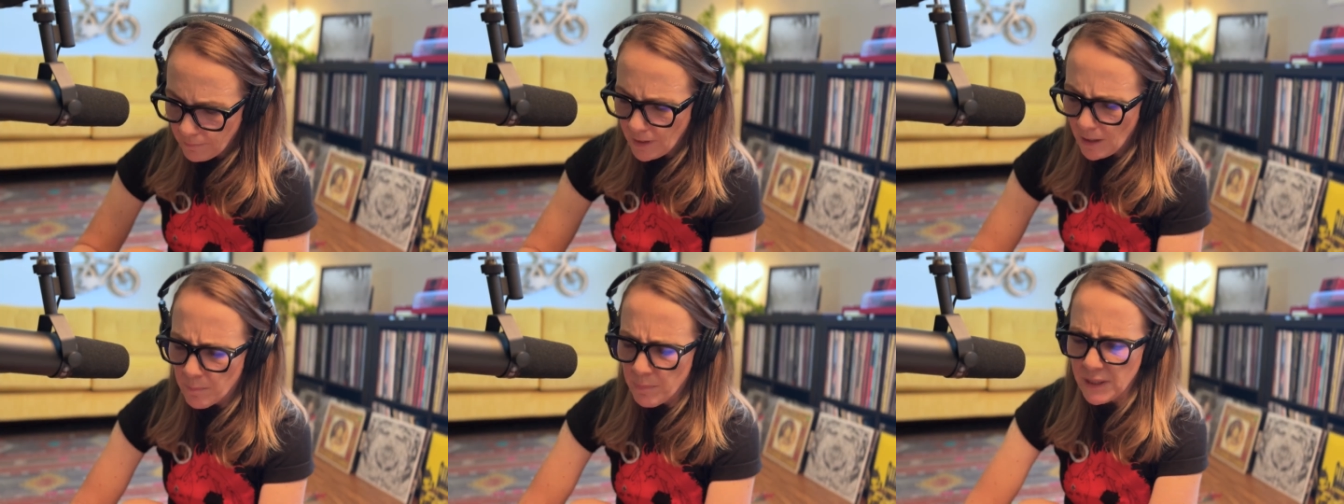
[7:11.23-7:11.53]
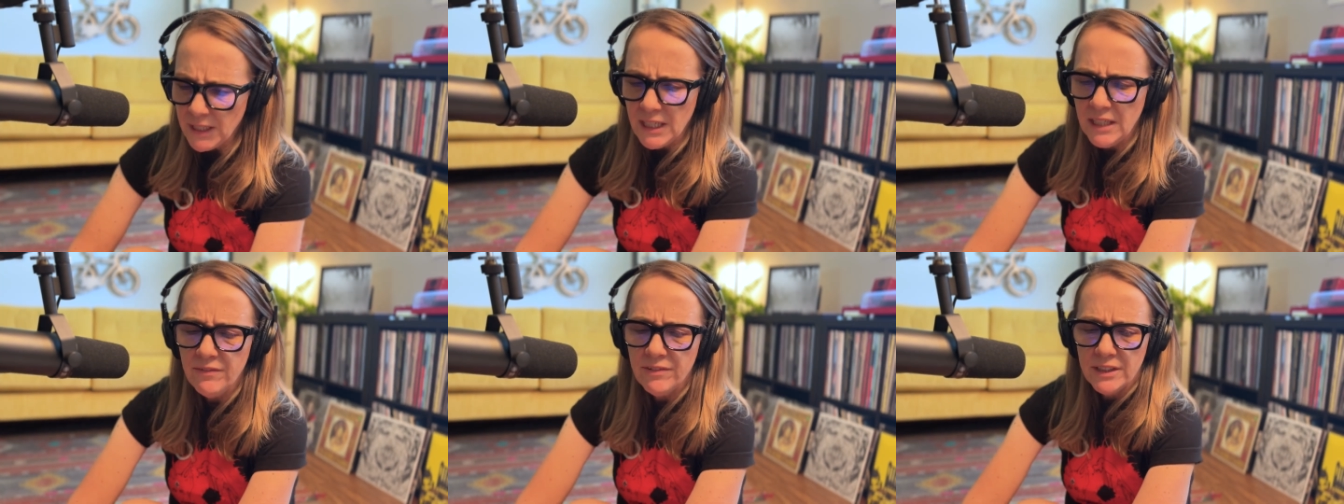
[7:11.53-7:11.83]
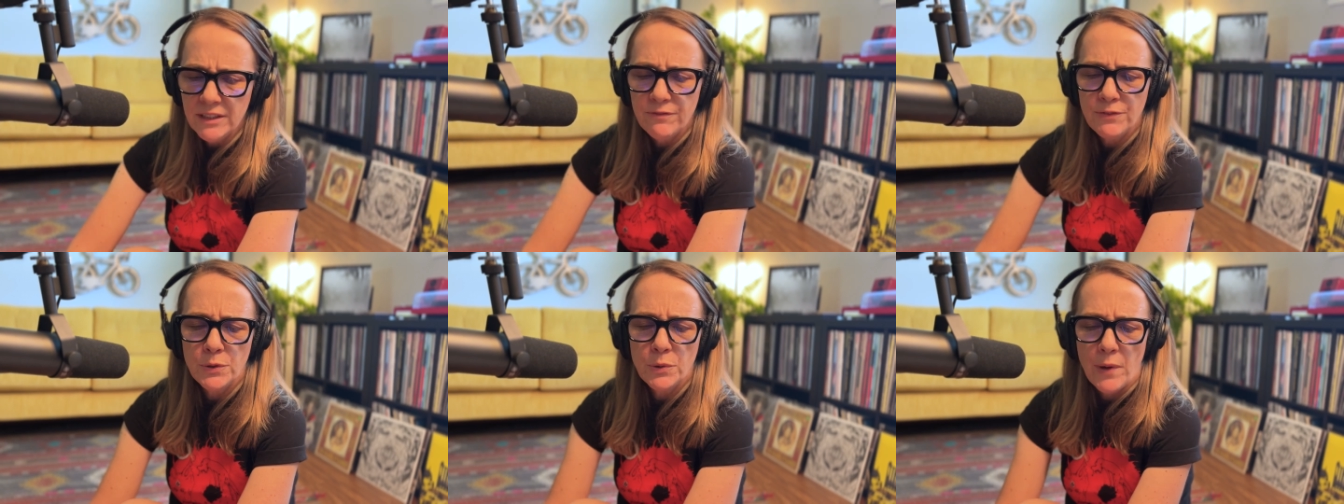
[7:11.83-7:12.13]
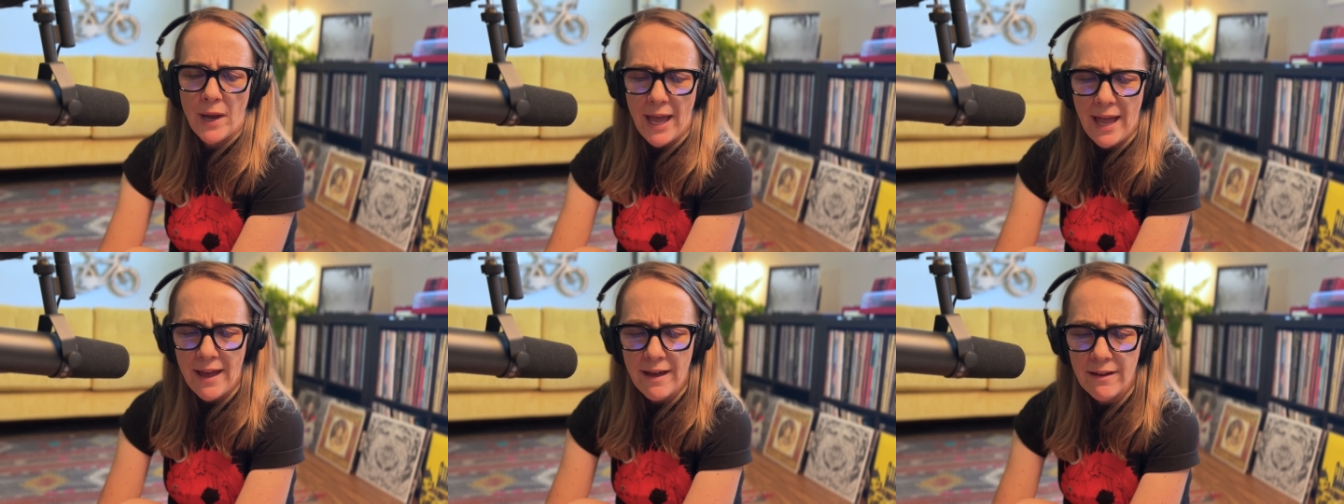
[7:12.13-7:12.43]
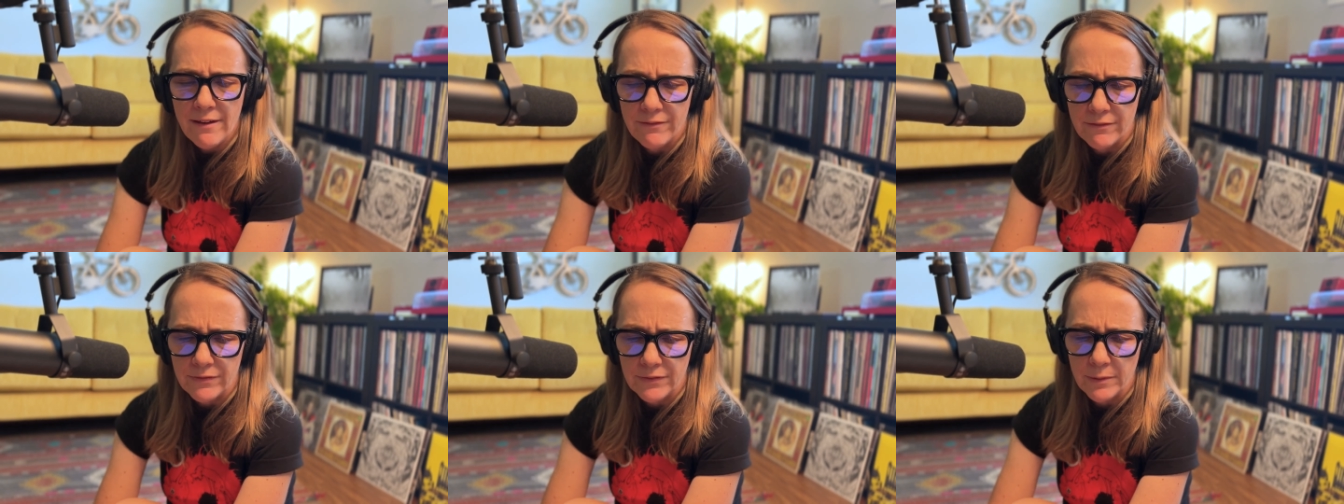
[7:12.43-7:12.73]
But even if you
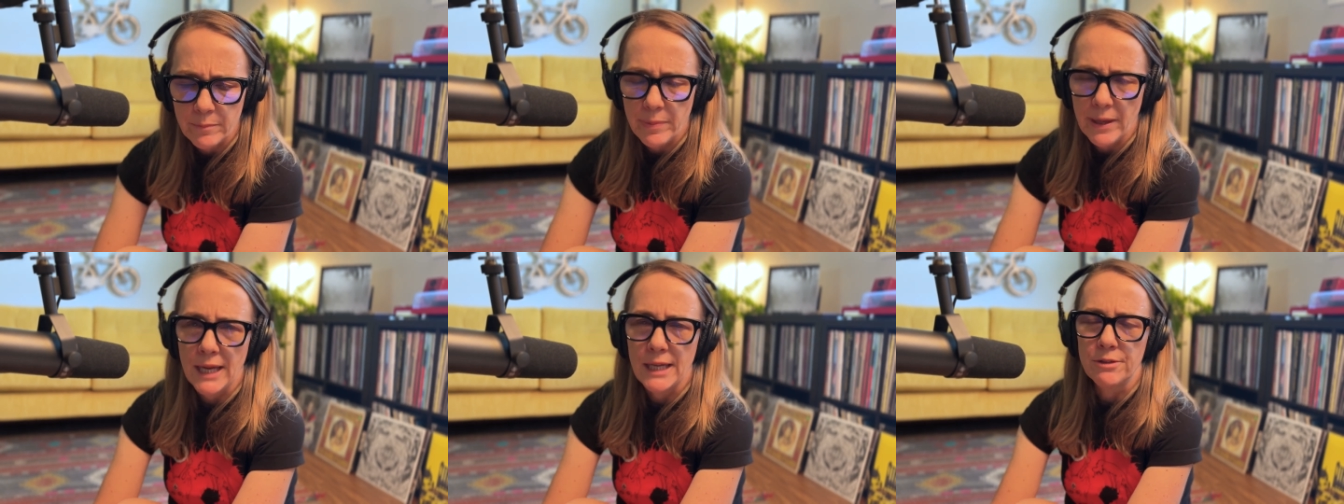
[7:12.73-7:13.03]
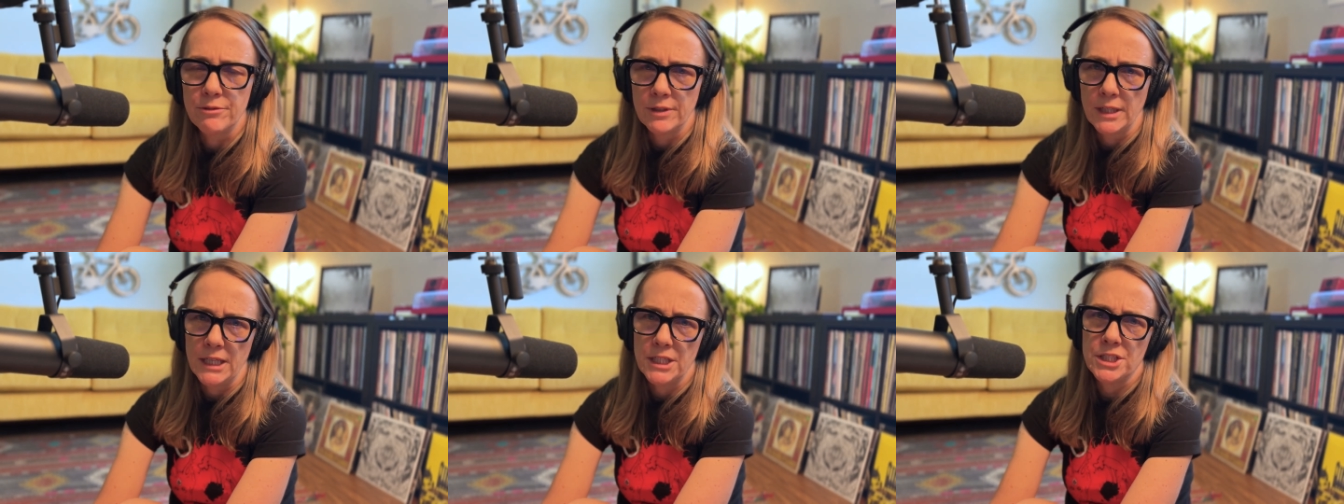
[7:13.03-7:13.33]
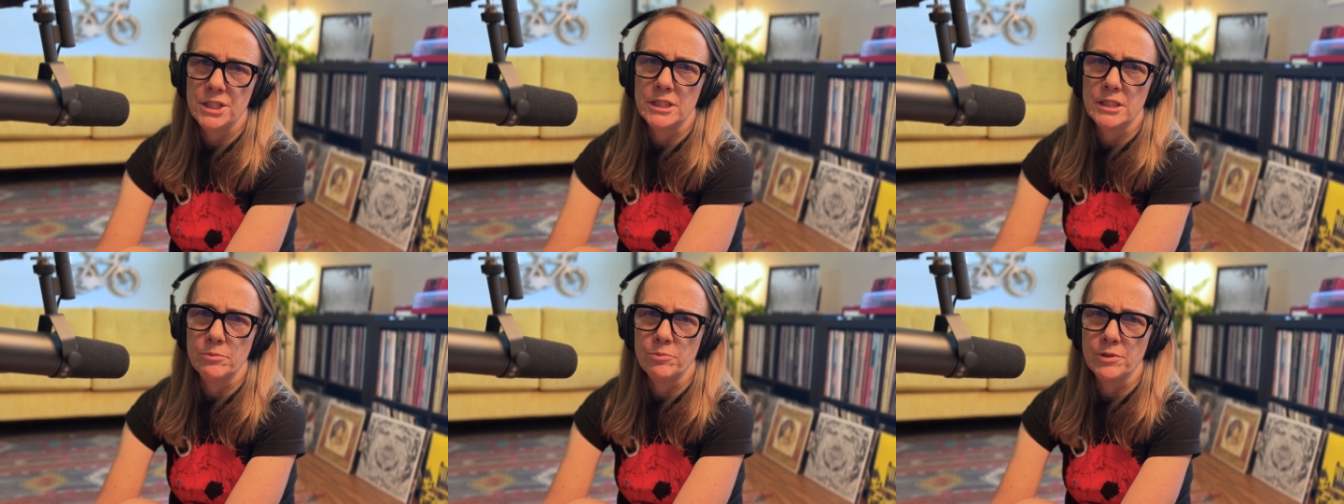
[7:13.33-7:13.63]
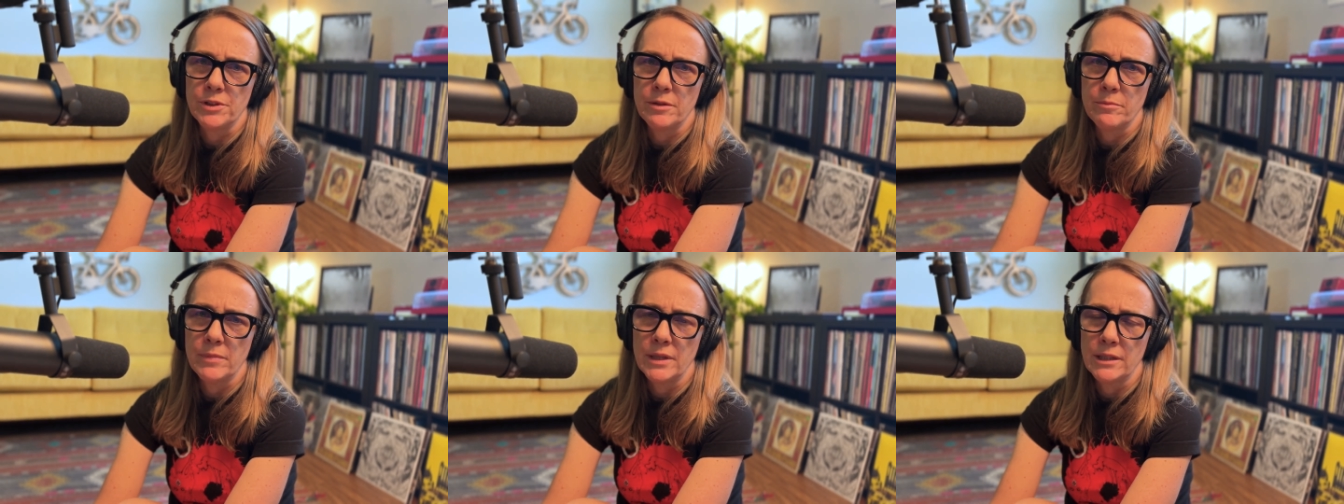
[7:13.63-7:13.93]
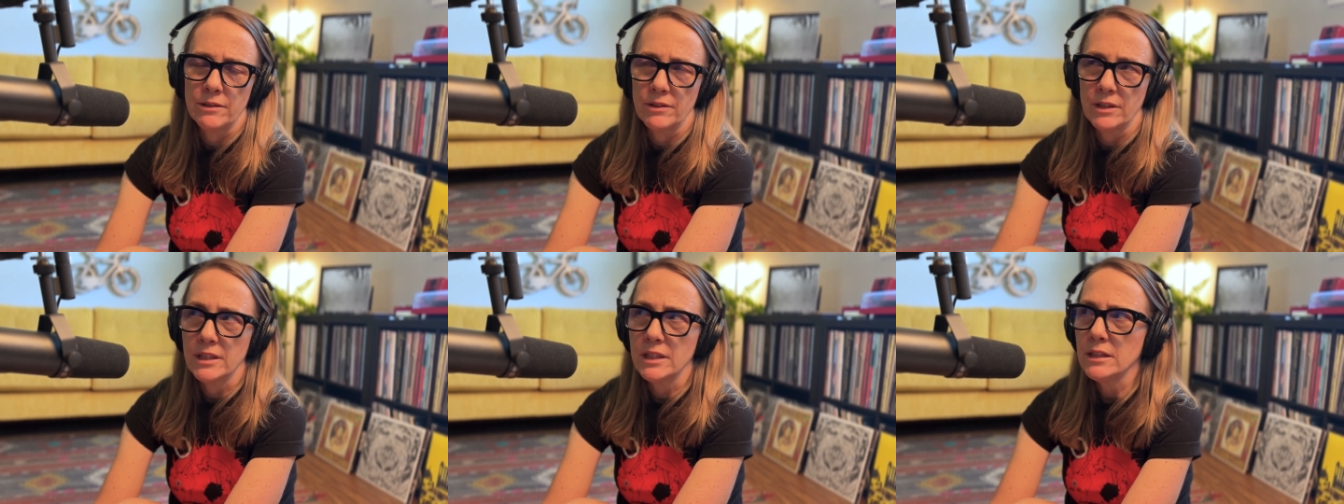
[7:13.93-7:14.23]
have a bad relationship with your
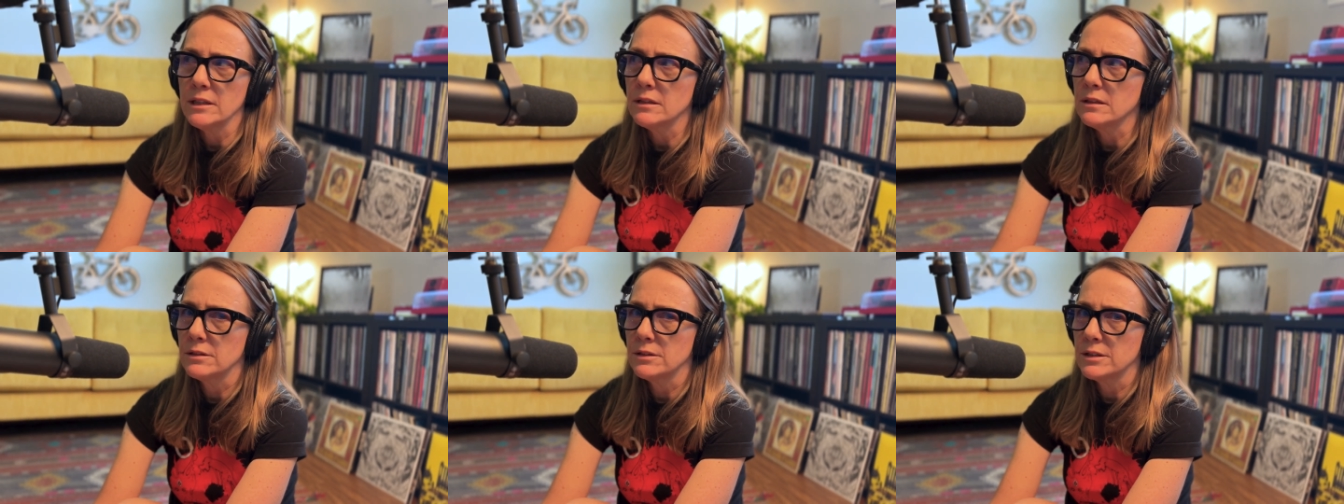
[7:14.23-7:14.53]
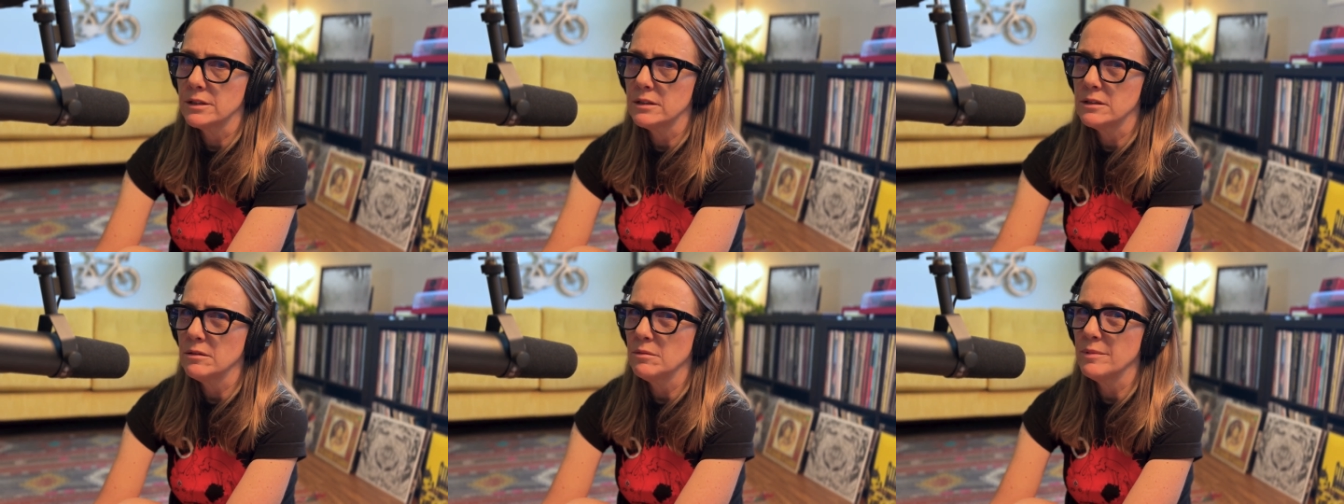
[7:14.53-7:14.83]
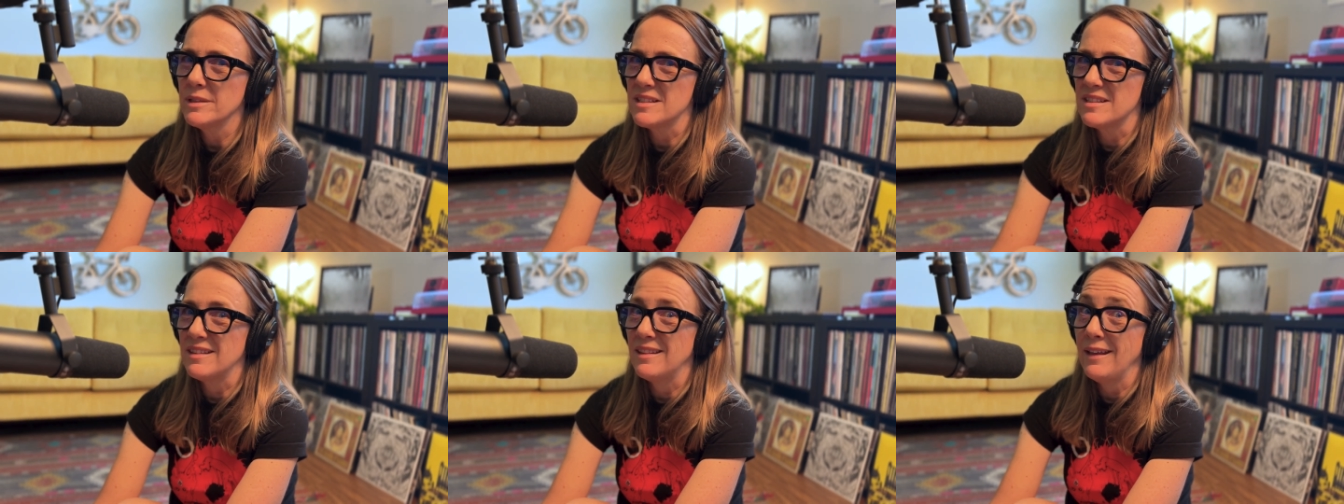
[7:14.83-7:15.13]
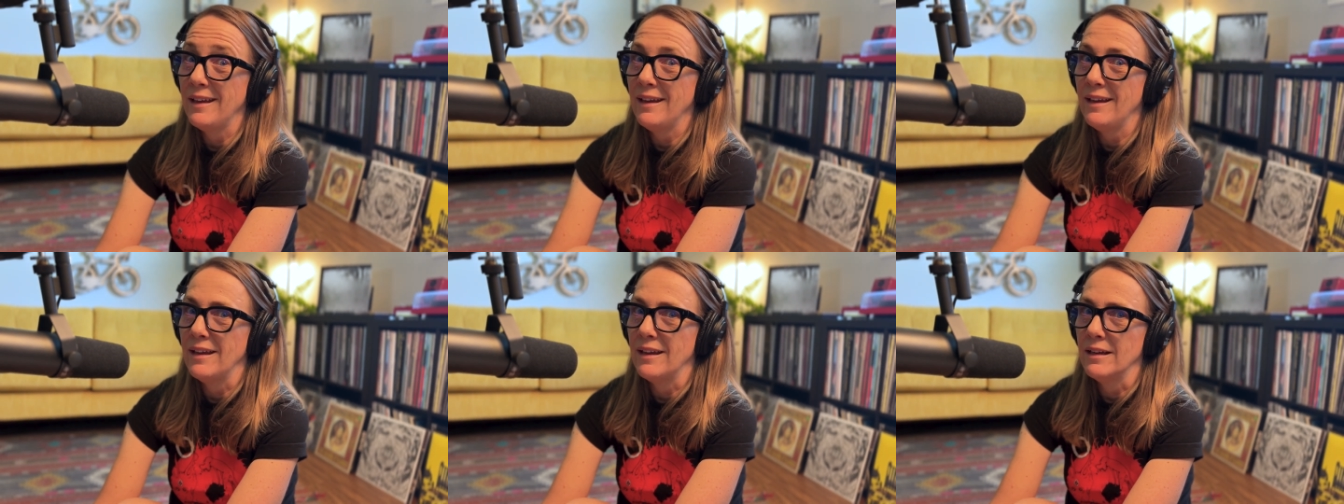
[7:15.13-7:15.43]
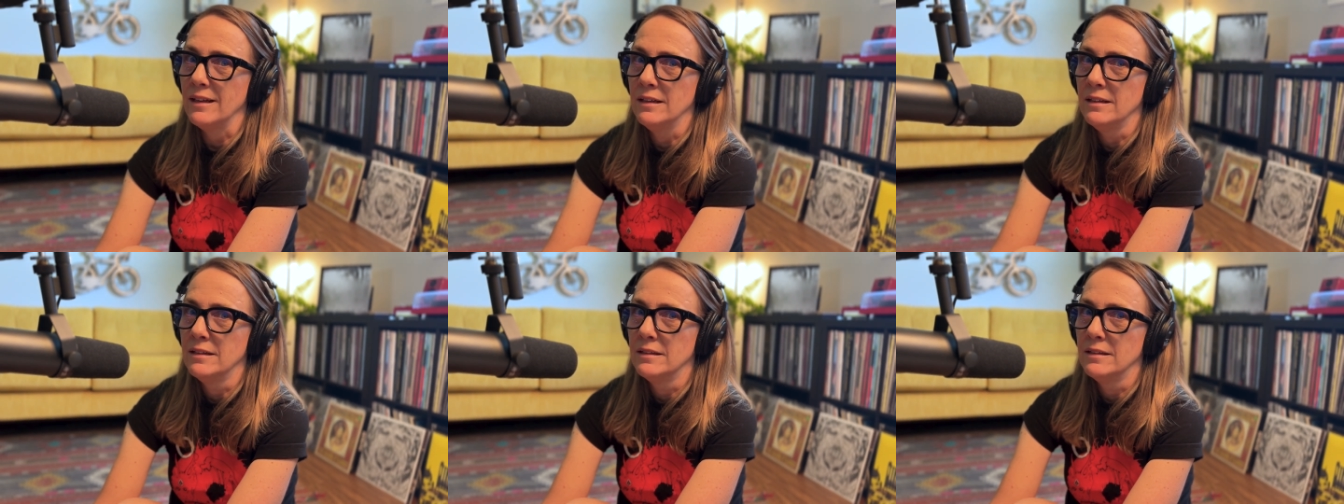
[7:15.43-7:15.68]
mother, I think she's always there.